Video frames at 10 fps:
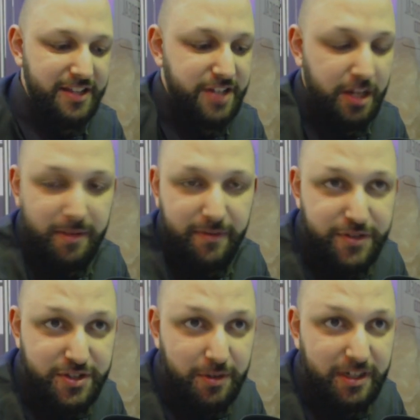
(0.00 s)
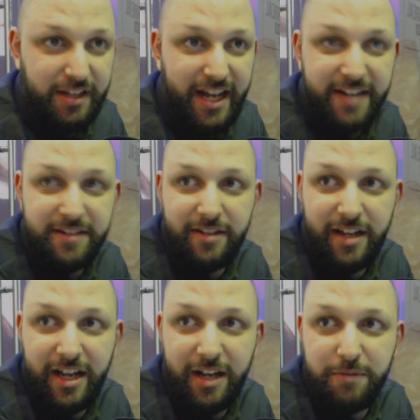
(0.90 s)
Ladies and gentlemen, if you're so inclined,
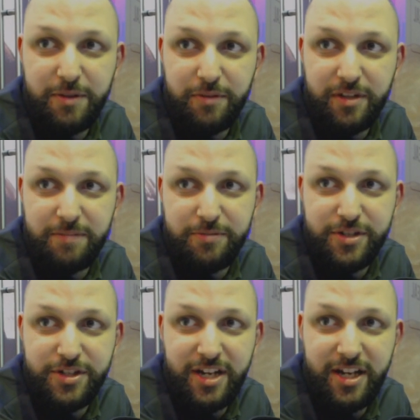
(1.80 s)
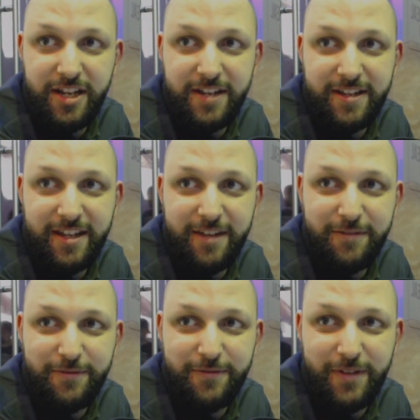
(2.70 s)
we'd really appreciate it
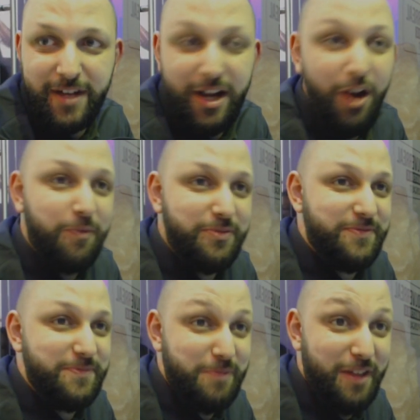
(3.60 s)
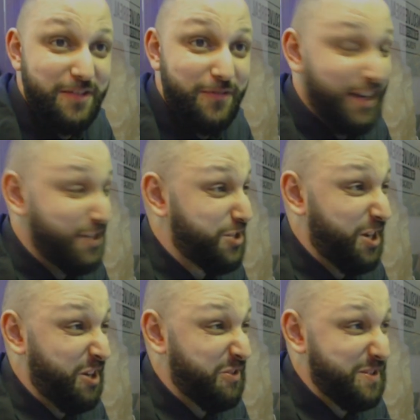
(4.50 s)
if. Probably fucking
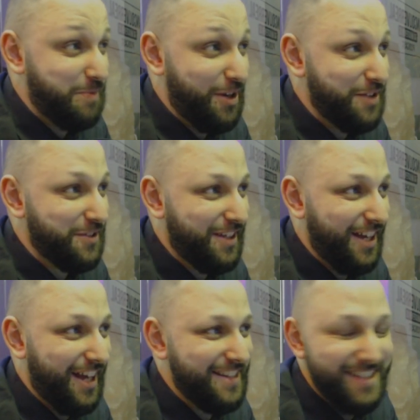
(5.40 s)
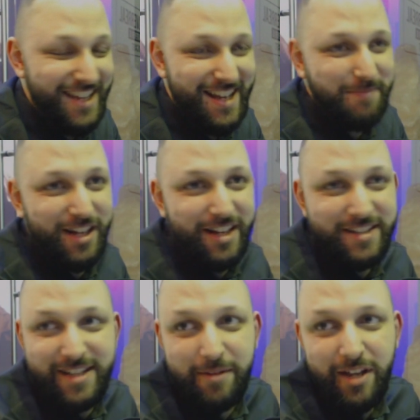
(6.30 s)
shout out the sponsor. God
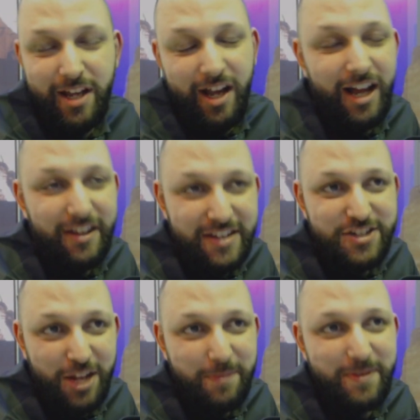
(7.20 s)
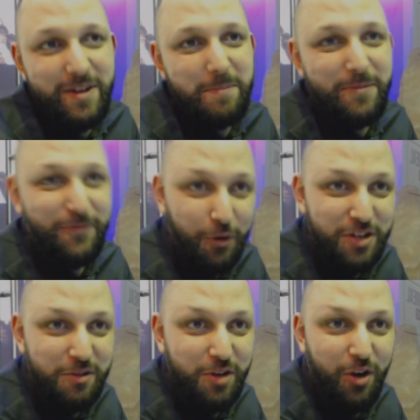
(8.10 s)
damn. Ladies and gentlemen, before
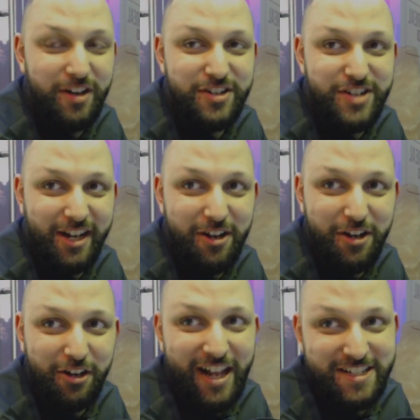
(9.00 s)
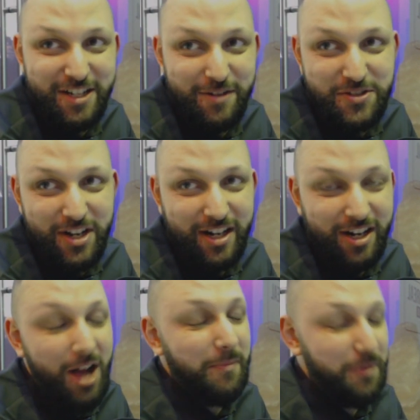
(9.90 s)
you go and check out
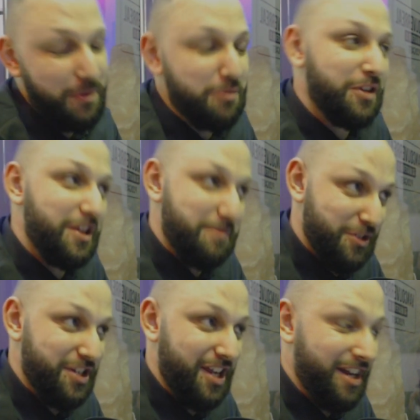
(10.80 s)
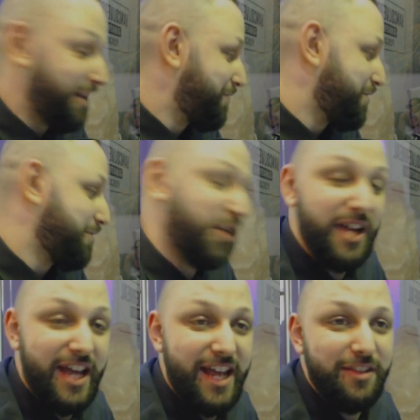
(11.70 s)
intergalacticinterviews.com, we would really appreciate it if you'd go
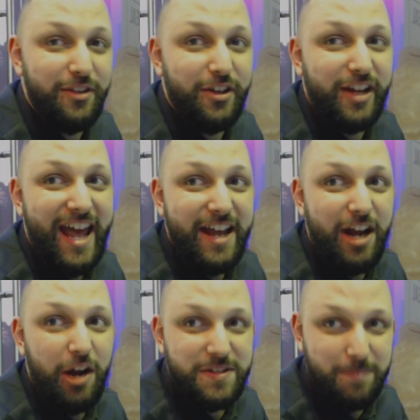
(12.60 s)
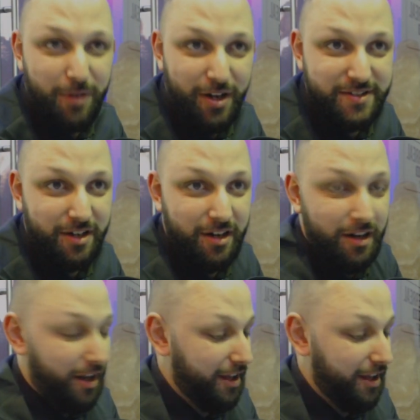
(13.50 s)
ahead and look at our sponsor.